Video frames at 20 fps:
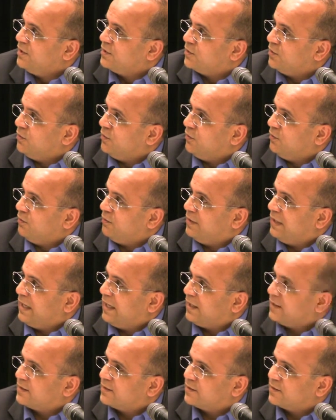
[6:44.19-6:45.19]
So
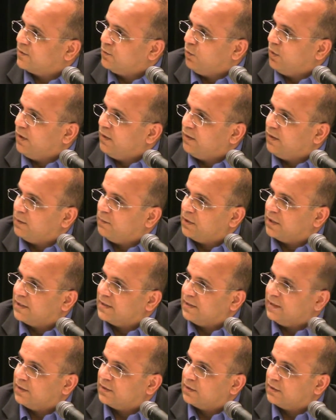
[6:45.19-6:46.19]
that's one thing,
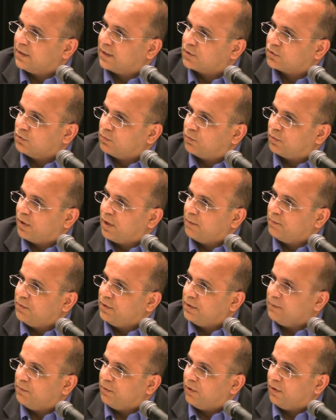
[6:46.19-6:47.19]
because the intellectual
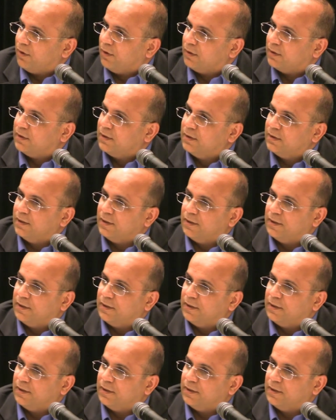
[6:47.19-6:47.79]
property part